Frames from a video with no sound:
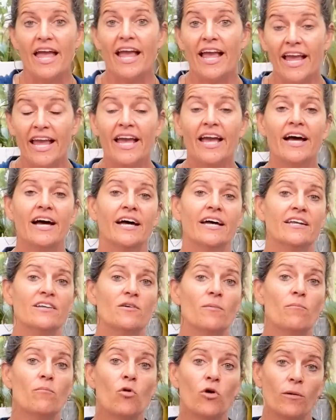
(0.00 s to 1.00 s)

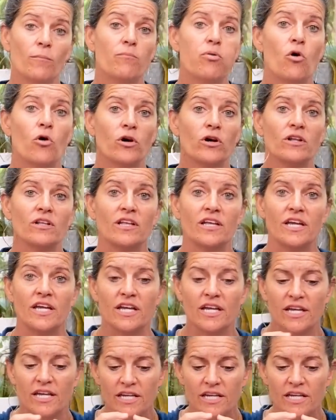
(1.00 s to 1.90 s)
and more importantly,